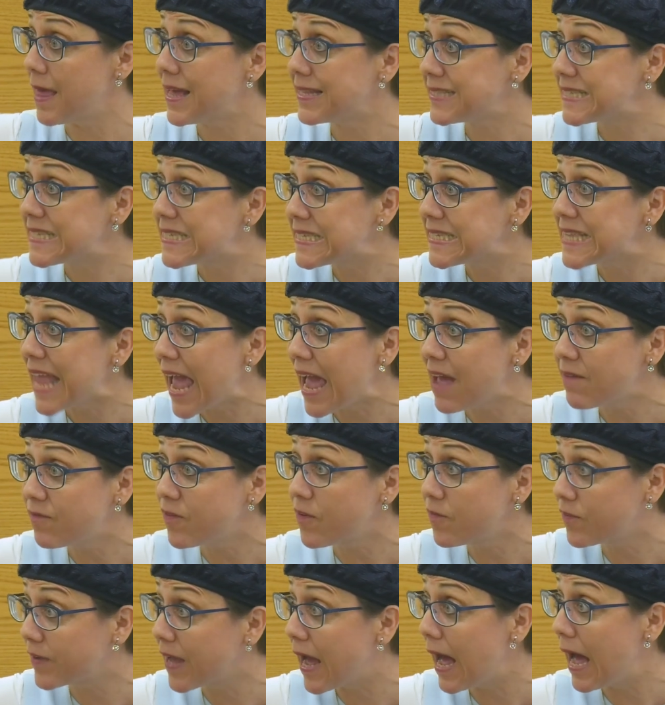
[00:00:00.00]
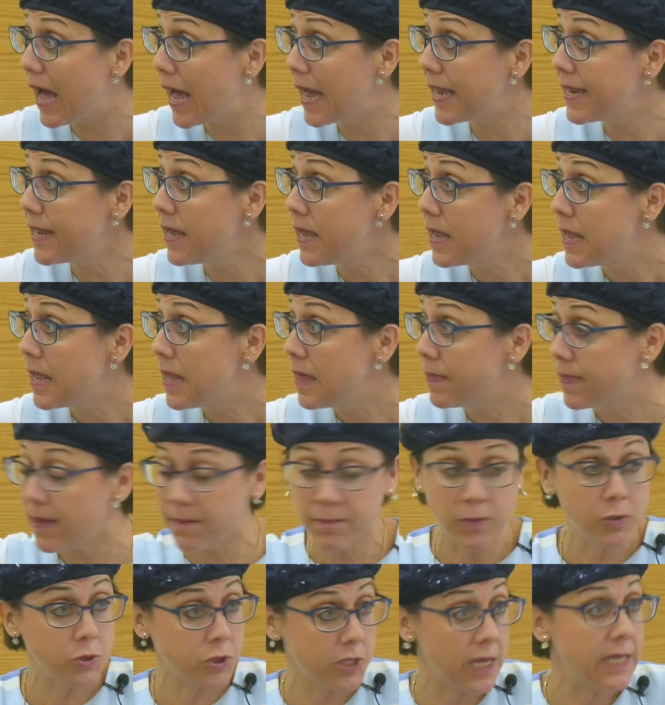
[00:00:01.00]
that staff of God
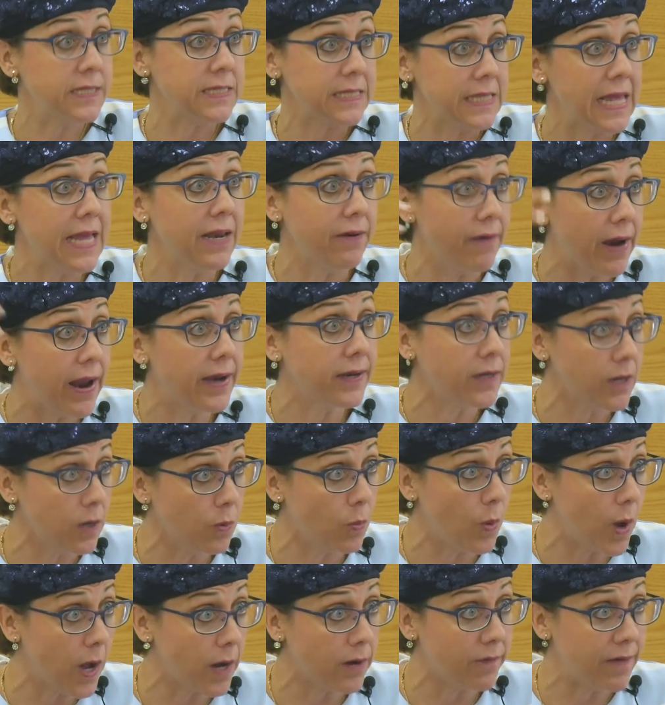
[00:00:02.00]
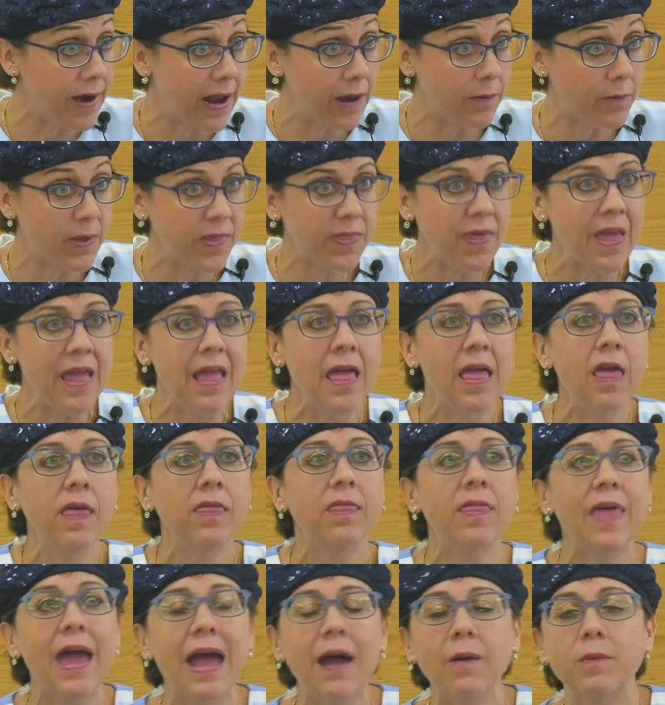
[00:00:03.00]
that Moshe is later on going to walk around with,
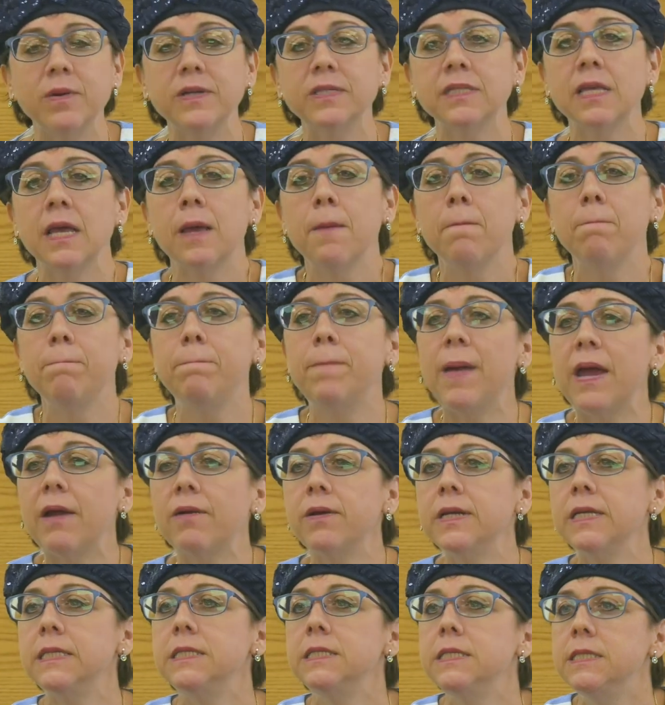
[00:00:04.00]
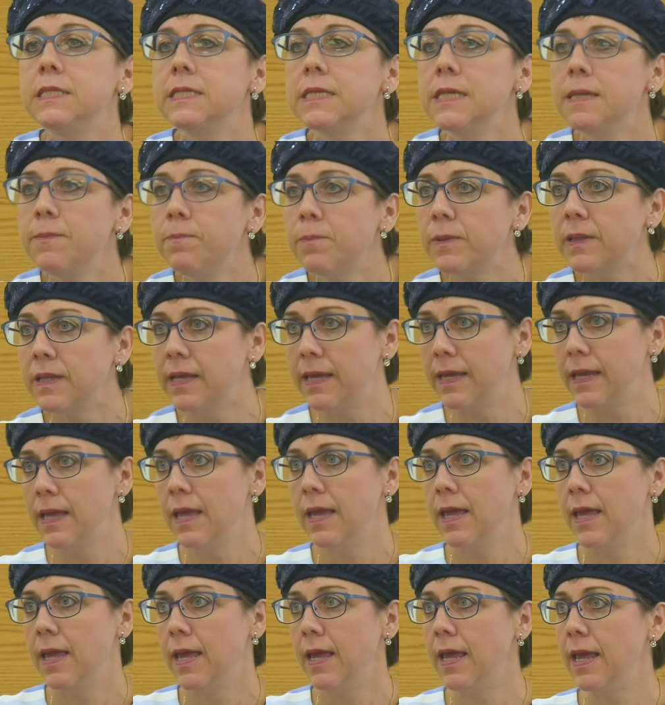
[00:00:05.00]
that was buried deeply
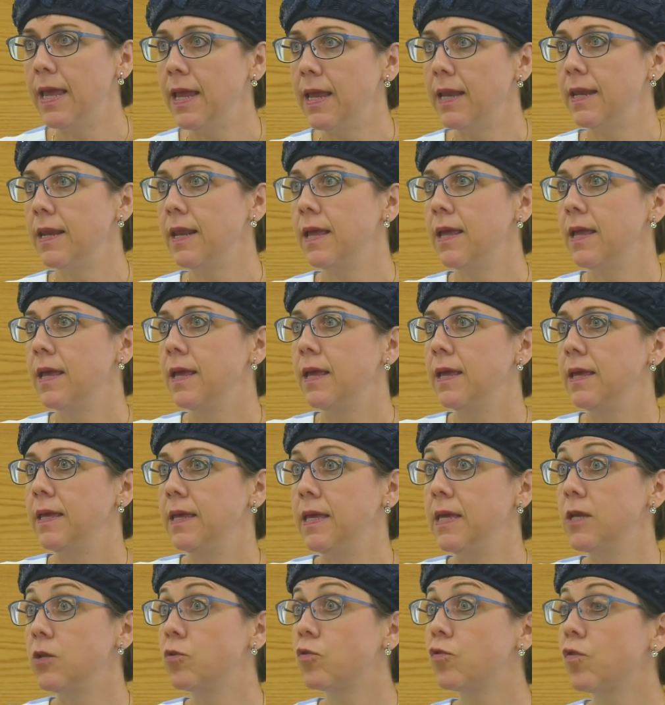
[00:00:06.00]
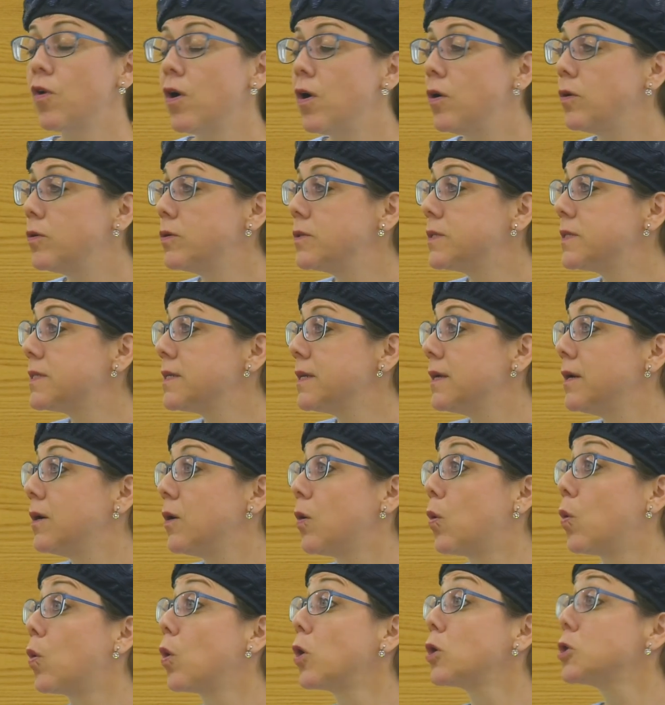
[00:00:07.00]
in Yitro's
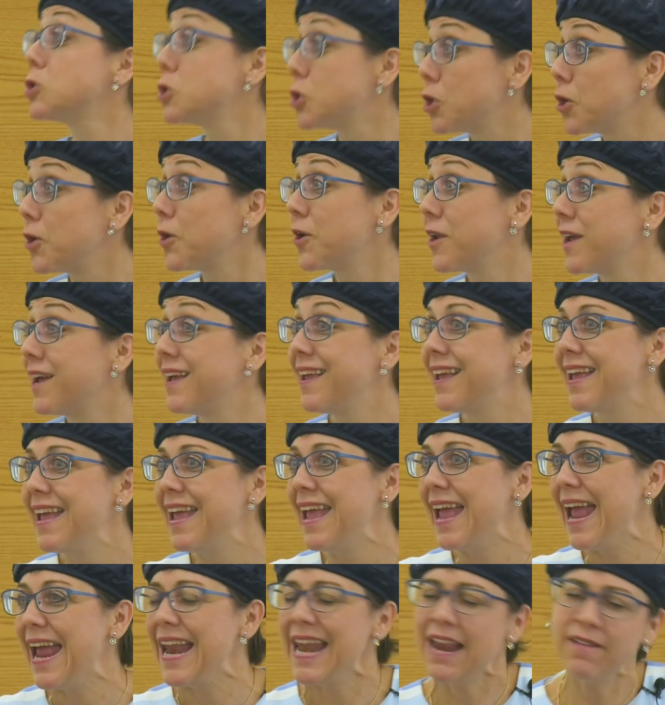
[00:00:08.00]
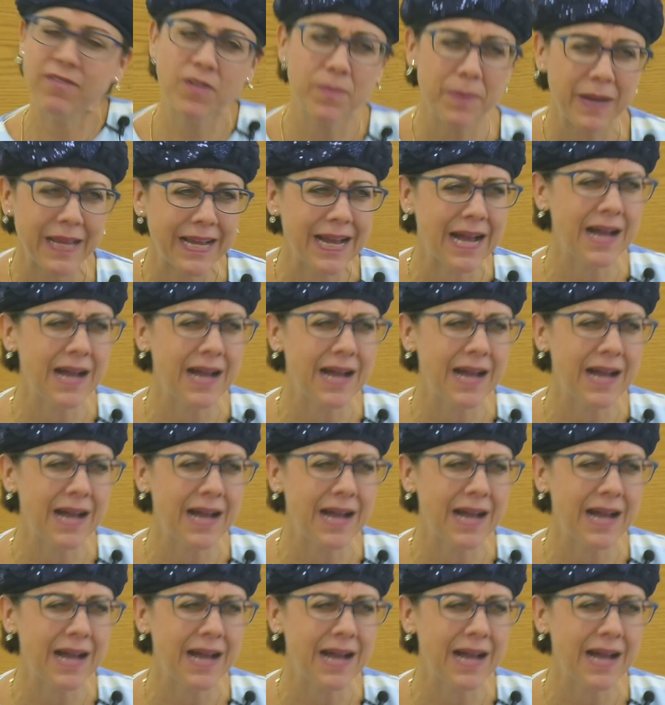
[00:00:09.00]
orchard. And everybody